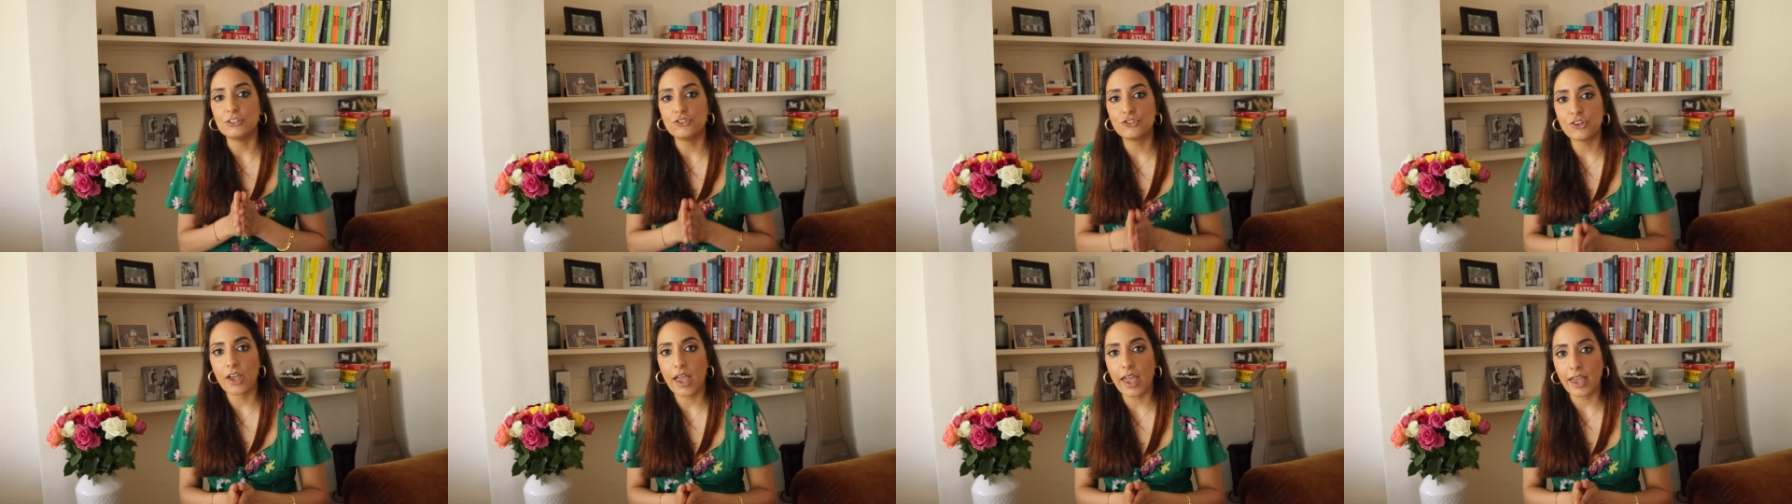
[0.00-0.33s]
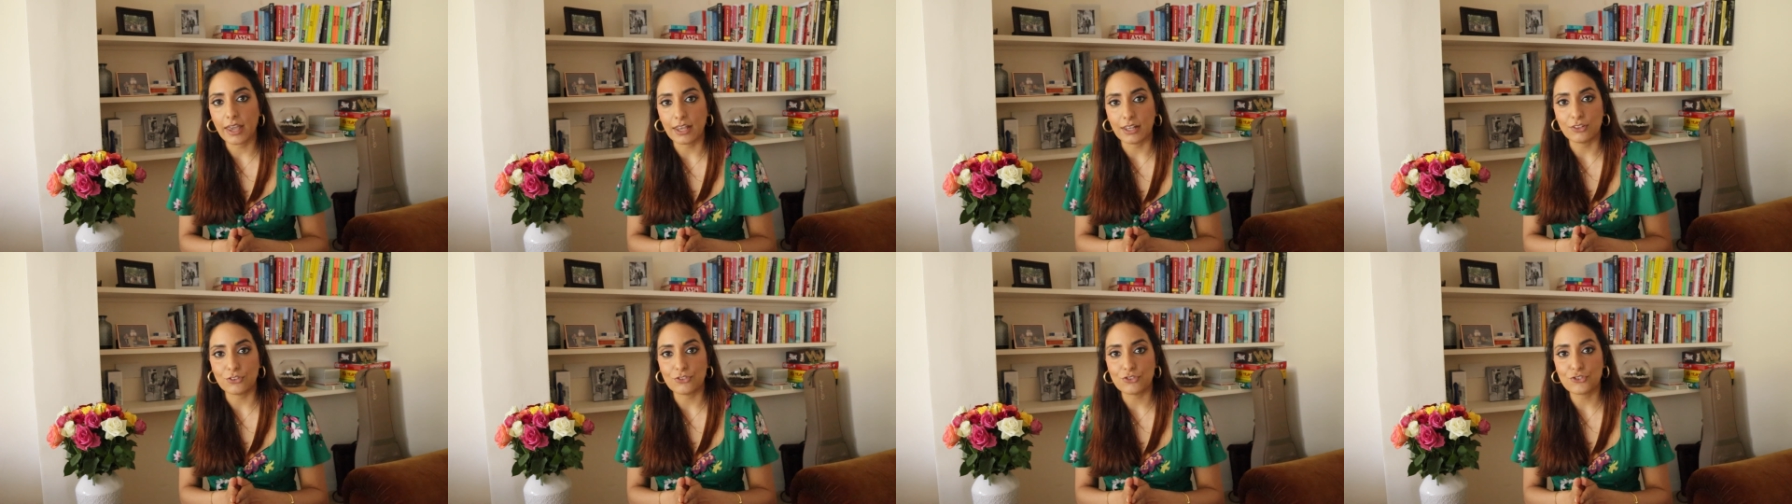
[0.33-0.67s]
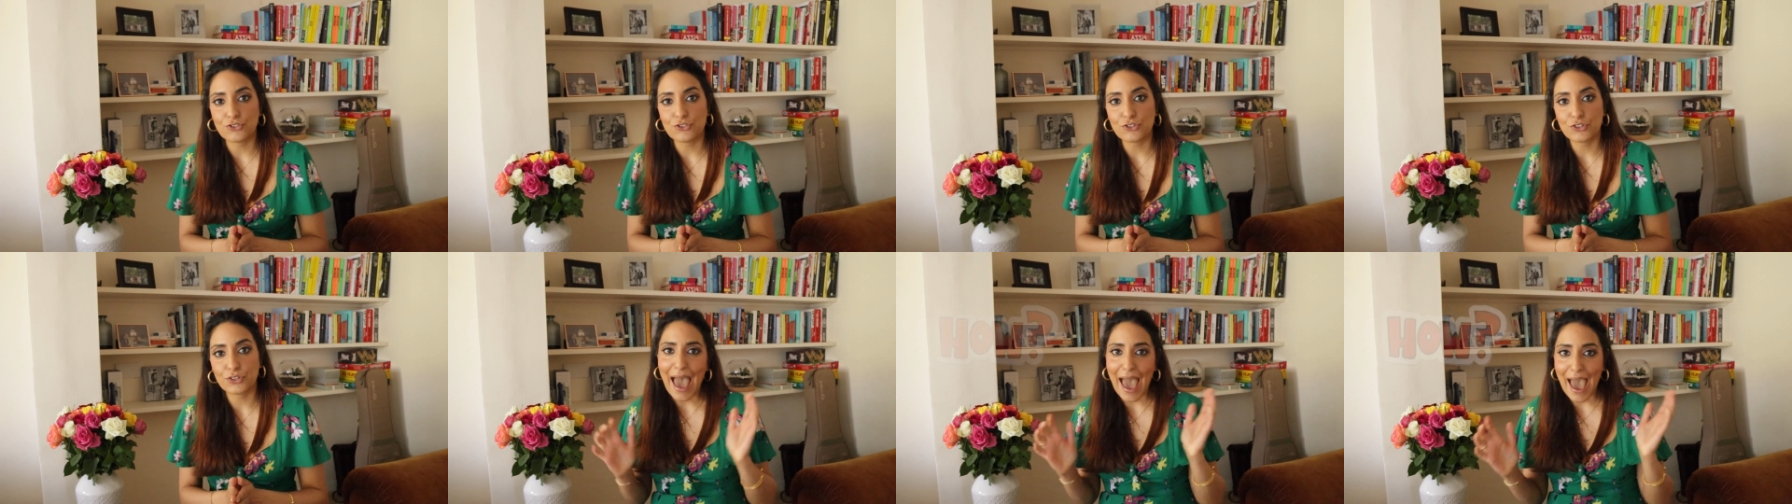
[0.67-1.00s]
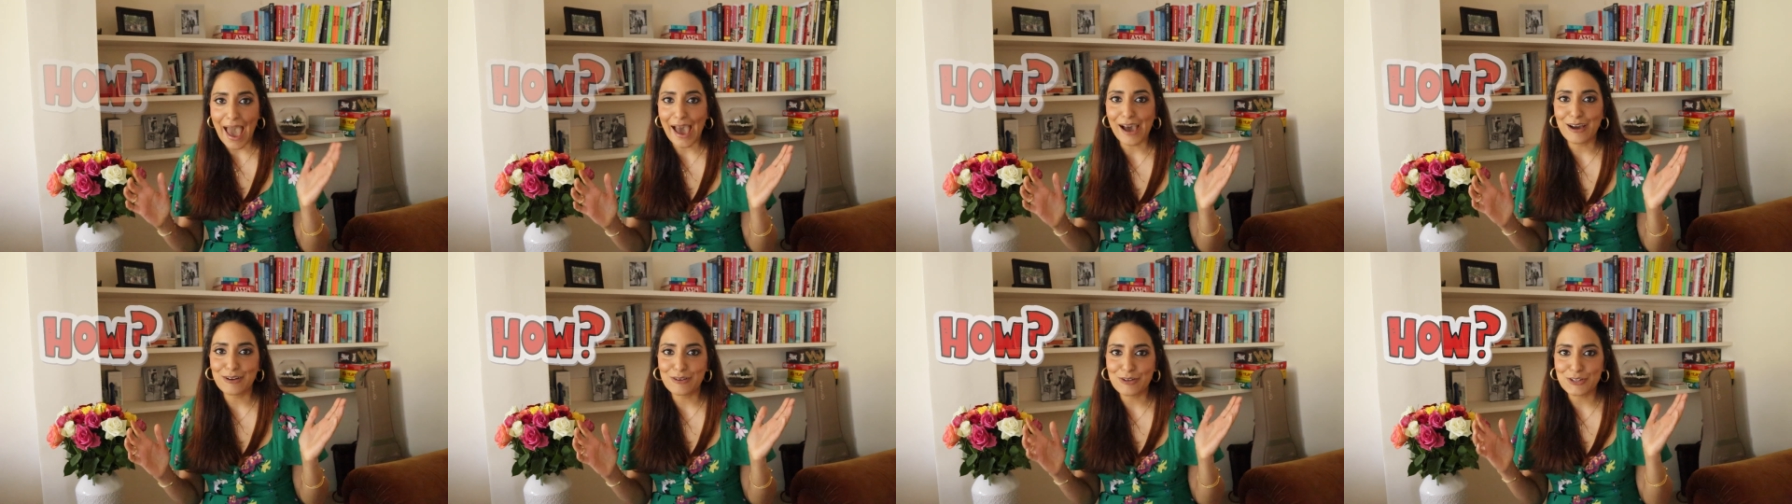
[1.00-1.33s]
change.
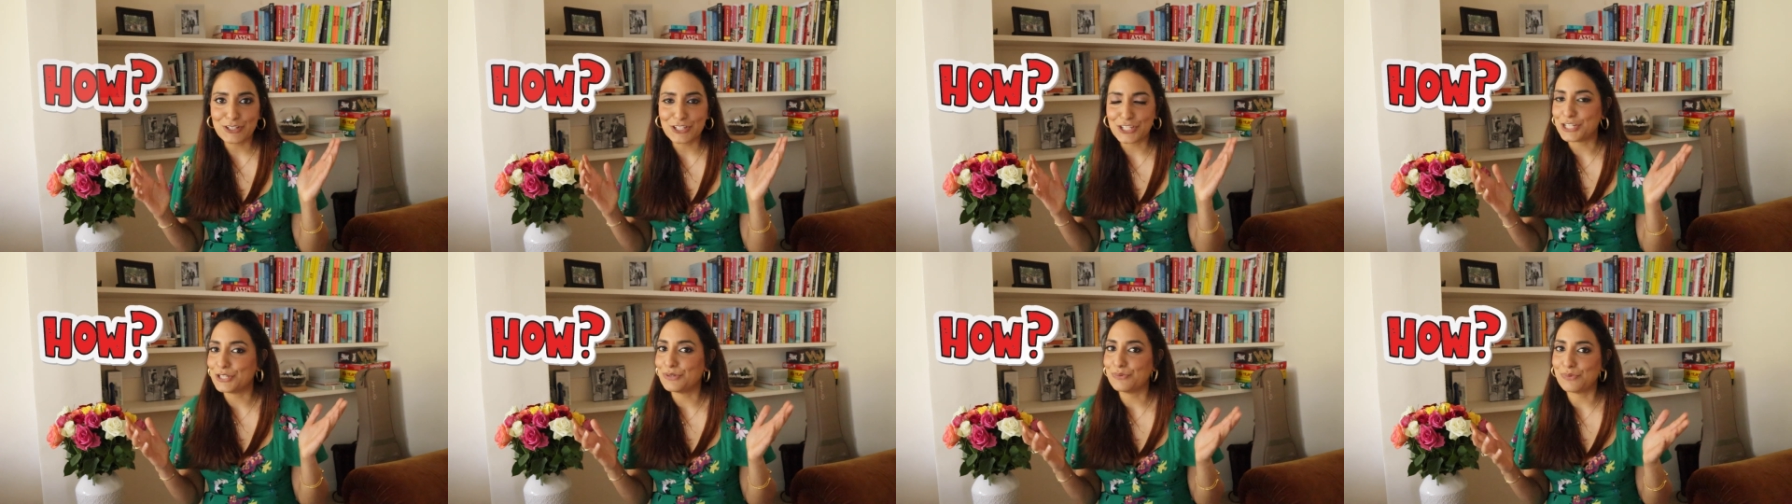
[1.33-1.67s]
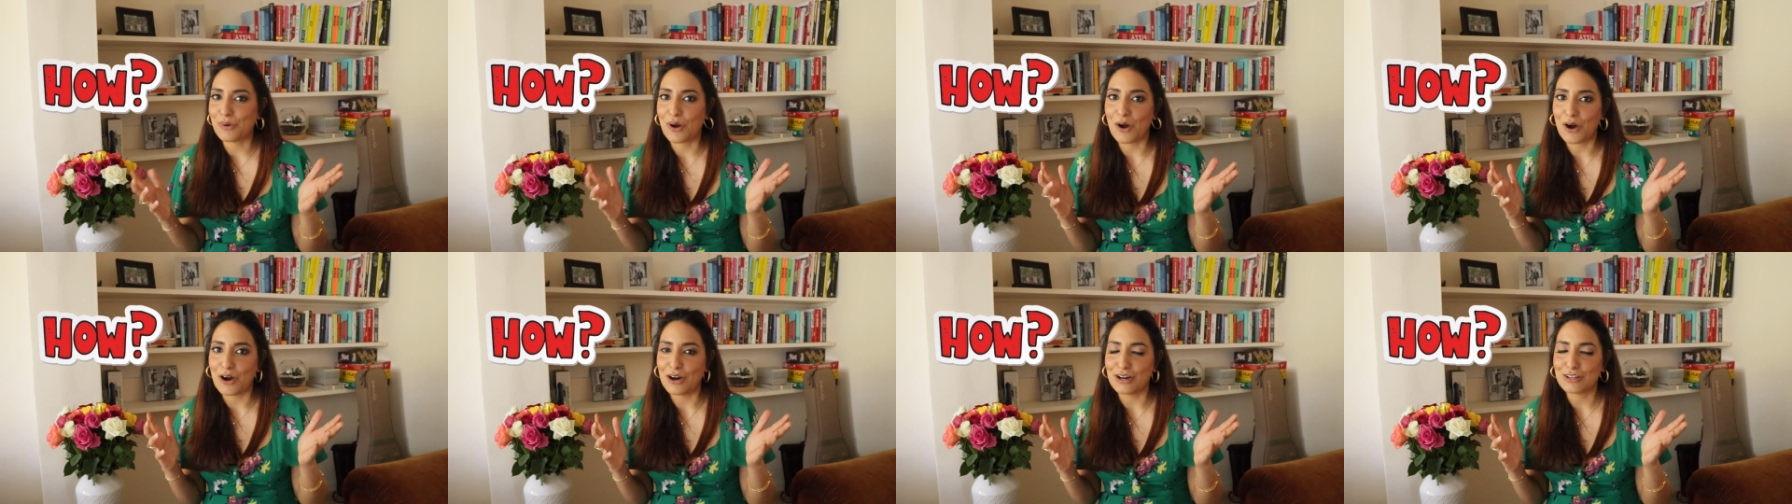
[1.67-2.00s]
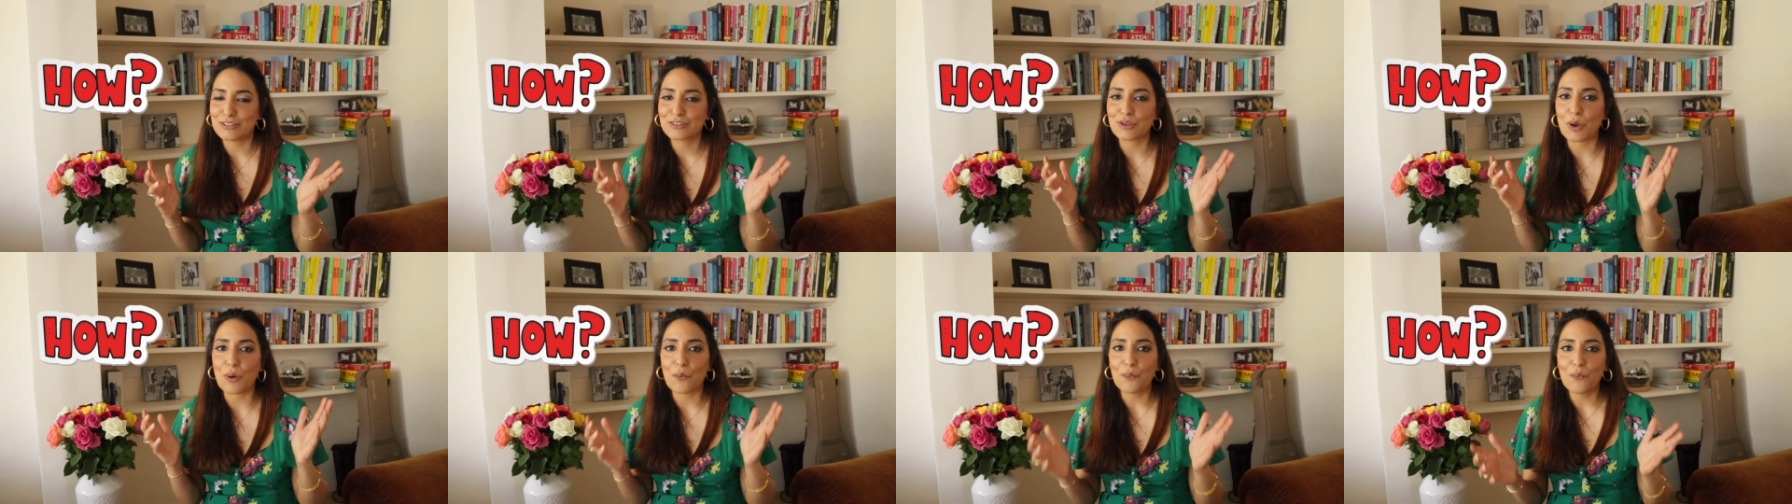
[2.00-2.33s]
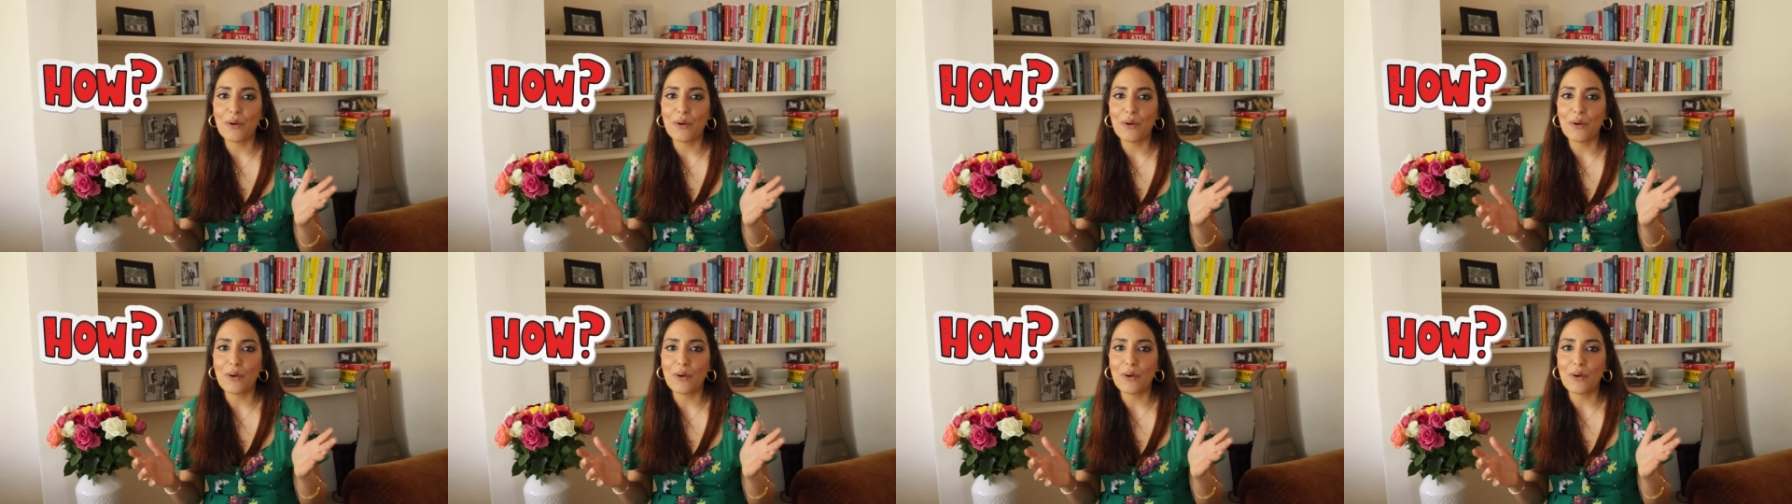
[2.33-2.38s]
How do you ask?